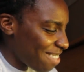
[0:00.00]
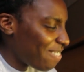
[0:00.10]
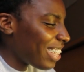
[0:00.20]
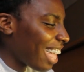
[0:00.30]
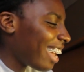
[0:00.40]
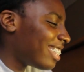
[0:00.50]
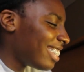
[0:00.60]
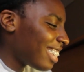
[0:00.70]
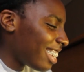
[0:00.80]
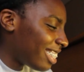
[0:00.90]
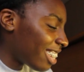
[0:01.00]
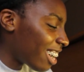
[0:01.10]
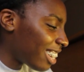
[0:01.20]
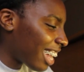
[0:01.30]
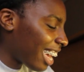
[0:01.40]
But like since I
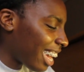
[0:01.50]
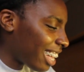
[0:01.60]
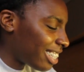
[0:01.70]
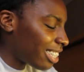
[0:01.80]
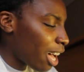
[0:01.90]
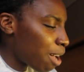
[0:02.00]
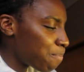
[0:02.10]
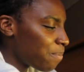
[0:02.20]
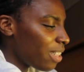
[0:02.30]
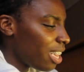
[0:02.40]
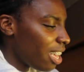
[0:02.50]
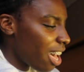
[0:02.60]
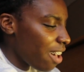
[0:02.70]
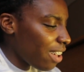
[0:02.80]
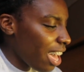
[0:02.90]
started, I can't stop.
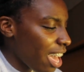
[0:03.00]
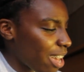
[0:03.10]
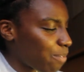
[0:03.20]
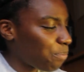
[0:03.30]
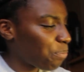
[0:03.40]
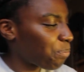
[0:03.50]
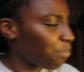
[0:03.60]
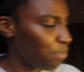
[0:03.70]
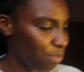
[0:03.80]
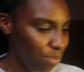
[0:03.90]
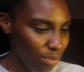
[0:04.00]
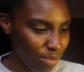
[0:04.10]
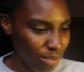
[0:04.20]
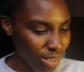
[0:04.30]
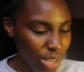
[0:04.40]
Okay,
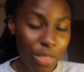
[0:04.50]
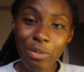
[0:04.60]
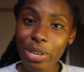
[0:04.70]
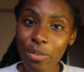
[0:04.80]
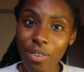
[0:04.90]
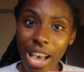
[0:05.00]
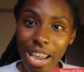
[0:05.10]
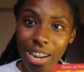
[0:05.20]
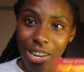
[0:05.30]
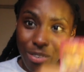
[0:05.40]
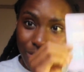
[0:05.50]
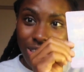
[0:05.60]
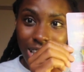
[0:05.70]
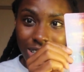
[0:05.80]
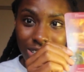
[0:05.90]
Three of Fire for
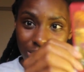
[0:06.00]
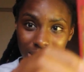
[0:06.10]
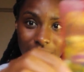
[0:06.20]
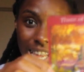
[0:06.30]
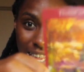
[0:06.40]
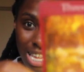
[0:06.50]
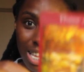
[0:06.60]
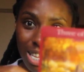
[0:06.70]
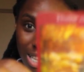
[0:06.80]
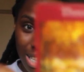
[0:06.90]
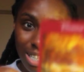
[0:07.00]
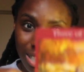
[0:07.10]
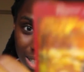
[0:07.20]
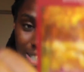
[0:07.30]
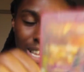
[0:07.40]
the next 30 days.
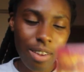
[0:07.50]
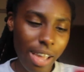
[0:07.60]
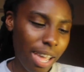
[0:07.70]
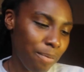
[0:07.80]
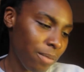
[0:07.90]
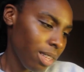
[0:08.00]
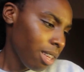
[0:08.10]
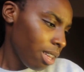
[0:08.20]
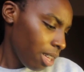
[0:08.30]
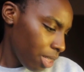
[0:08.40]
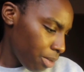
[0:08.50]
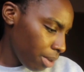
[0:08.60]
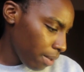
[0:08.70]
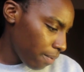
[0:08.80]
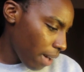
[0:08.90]
Okay,
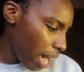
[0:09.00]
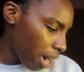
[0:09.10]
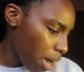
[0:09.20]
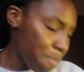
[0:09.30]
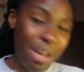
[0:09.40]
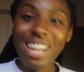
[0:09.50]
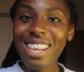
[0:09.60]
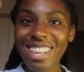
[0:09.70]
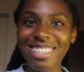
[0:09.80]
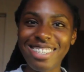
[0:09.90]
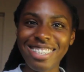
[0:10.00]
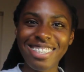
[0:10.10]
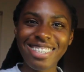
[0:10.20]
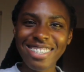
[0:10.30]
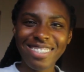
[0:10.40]
Three of Fire,
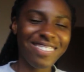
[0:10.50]
abundance.